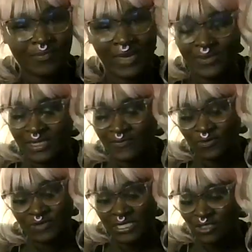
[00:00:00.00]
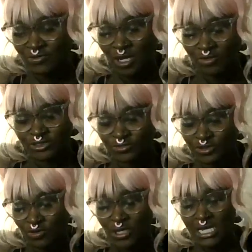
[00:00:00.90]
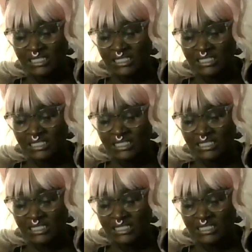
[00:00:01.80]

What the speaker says: baby. And if you think you don't, you do.